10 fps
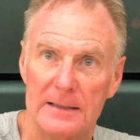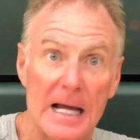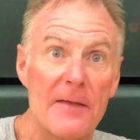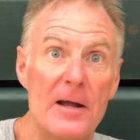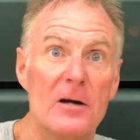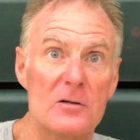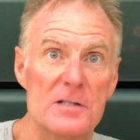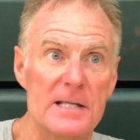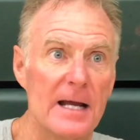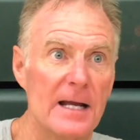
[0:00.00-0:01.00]
Now they
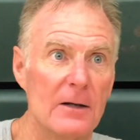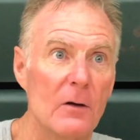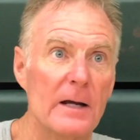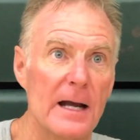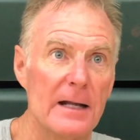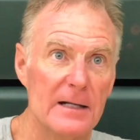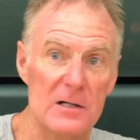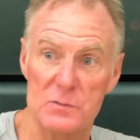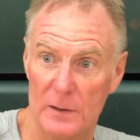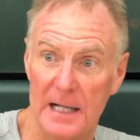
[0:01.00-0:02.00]
understand, okay,
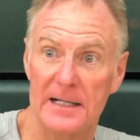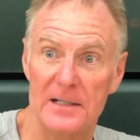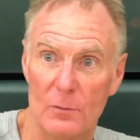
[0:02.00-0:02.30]
here's what I need